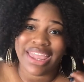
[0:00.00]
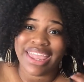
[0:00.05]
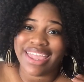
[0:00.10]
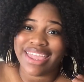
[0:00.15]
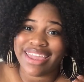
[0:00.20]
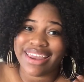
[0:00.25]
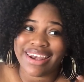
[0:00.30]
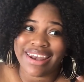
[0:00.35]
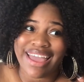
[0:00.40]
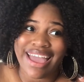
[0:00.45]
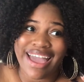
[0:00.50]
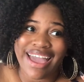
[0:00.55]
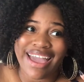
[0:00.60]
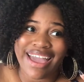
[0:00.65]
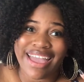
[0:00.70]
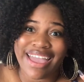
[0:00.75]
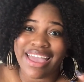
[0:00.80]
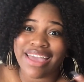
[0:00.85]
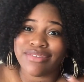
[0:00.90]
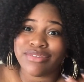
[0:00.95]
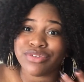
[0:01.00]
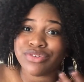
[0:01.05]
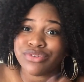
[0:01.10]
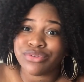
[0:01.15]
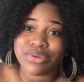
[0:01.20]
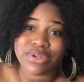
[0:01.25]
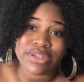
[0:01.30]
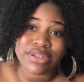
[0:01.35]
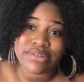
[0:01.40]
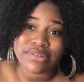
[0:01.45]
and I have
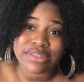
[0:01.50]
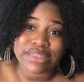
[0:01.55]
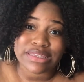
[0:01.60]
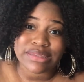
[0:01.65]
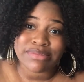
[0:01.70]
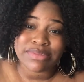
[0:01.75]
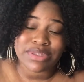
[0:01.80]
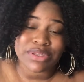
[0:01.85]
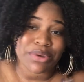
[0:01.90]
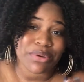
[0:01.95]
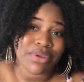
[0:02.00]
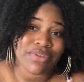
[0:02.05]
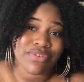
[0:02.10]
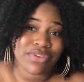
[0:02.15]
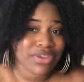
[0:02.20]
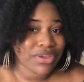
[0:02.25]
enjoyed using them so if